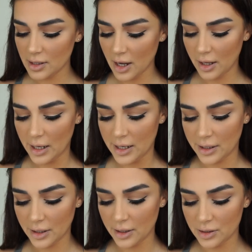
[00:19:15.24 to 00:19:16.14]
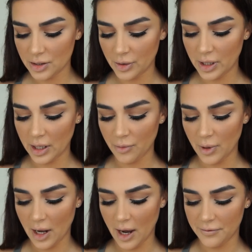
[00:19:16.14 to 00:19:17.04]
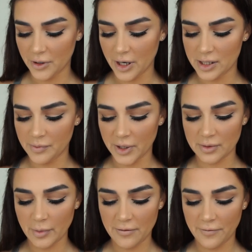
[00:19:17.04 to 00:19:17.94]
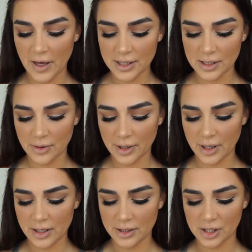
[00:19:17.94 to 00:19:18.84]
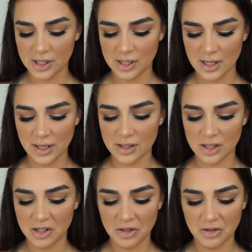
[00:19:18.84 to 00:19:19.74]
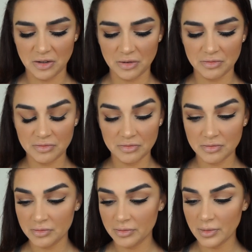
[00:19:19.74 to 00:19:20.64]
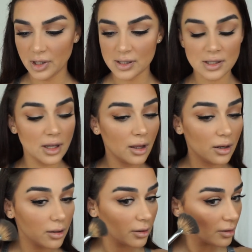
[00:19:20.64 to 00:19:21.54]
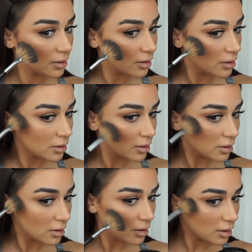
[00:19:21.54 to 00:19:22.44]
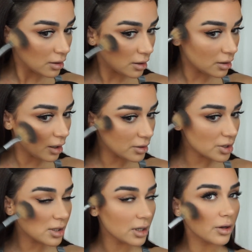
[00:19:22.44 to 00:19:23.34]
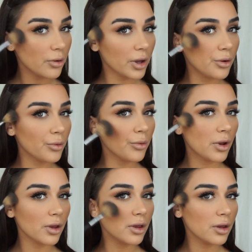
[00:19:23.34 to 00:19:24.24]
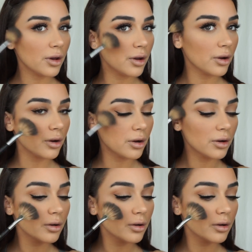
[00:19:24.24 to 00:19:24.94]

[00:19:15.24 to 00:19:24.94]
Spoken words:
I like doing it right after I spritz my face so it kind of just sticks to the skin. And I just like going right here.